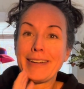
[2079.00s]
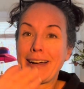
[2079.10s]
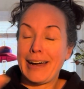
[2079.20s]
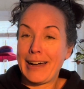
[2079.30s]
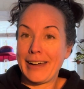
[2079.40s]

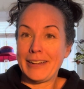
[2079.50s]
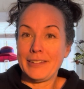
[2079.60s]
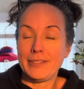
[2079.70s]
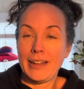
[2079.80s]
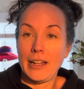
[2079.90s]
God.
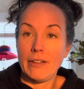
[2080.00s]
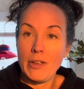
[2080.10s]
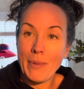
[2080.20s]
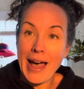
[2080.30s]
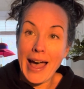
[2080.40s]
I love
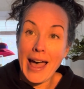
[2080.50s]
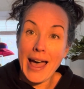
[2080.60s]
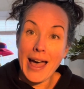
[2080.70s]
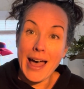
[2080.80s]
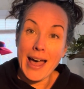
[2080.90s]
you.
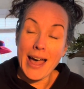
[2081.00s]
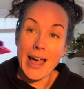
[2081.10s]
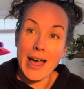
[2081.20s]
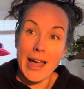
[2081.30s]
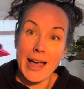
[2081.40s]

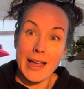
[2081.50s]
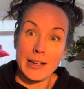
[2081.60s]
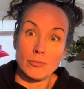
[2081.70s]
Bye.